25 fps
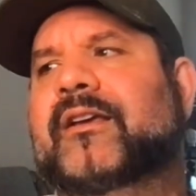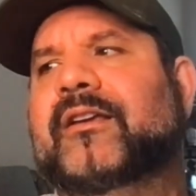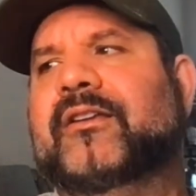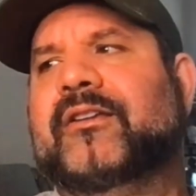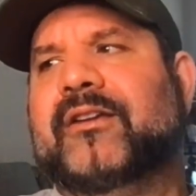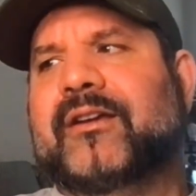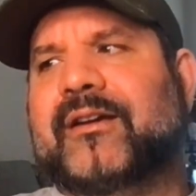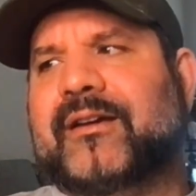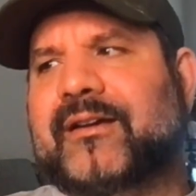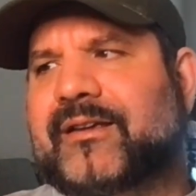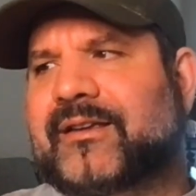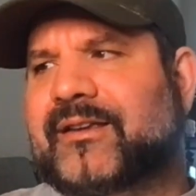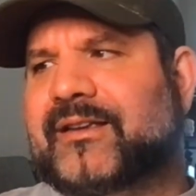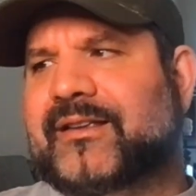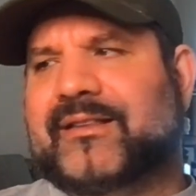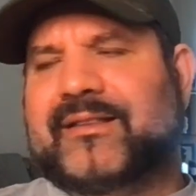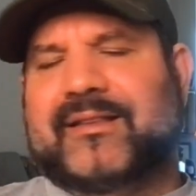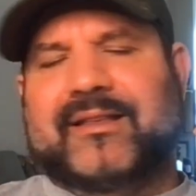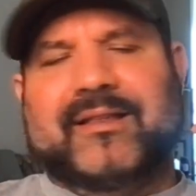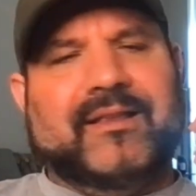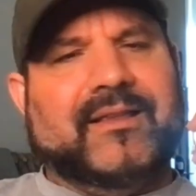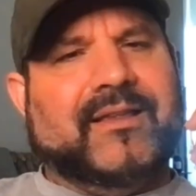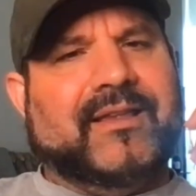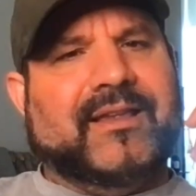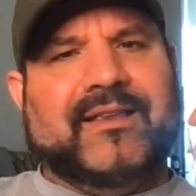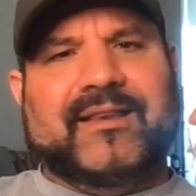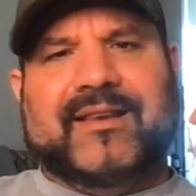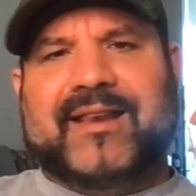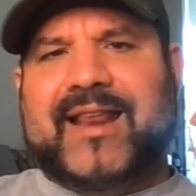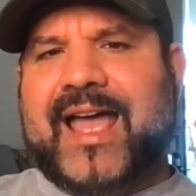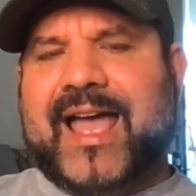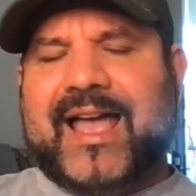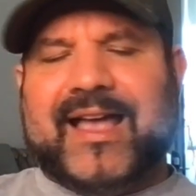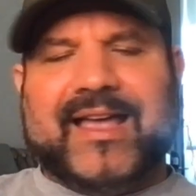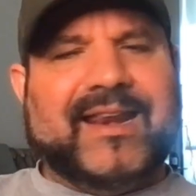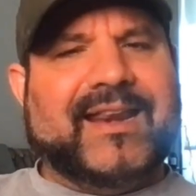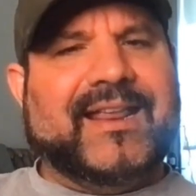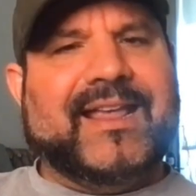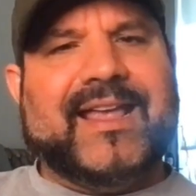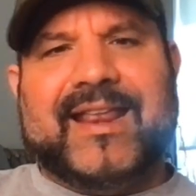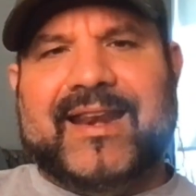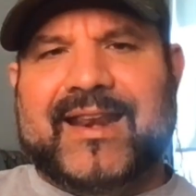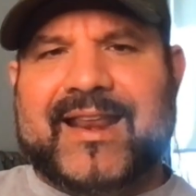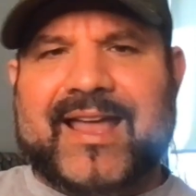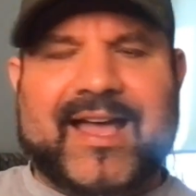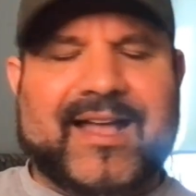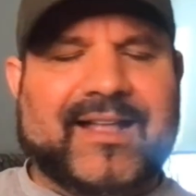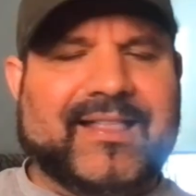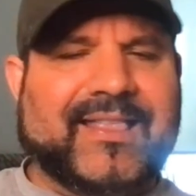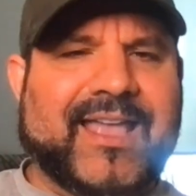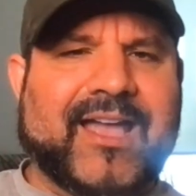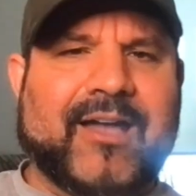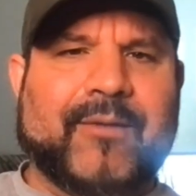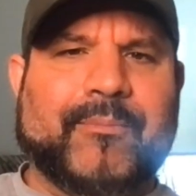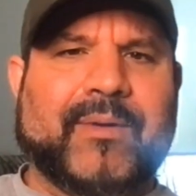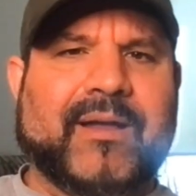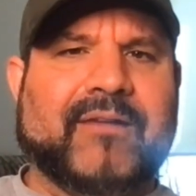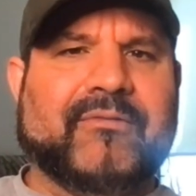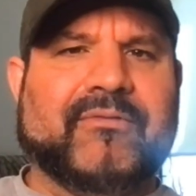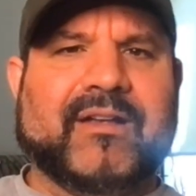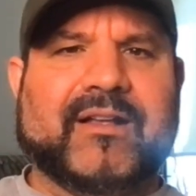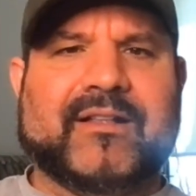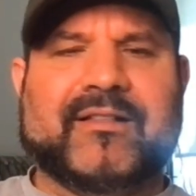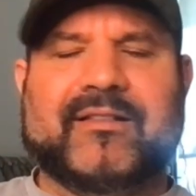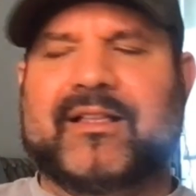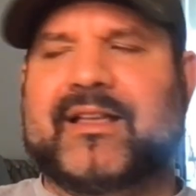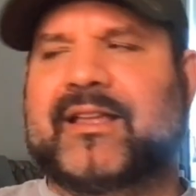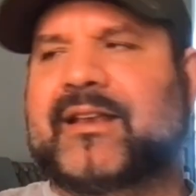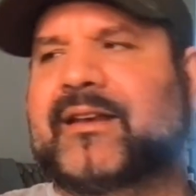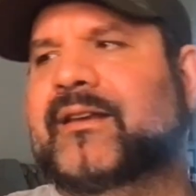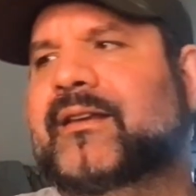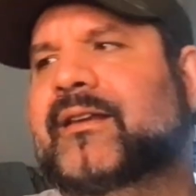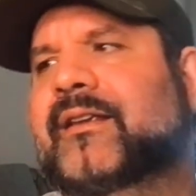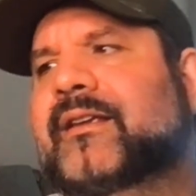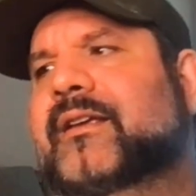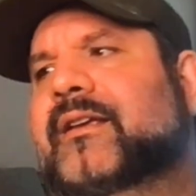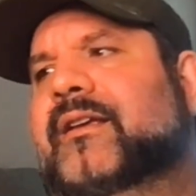You're not going to get knocked out by Rick Lynn.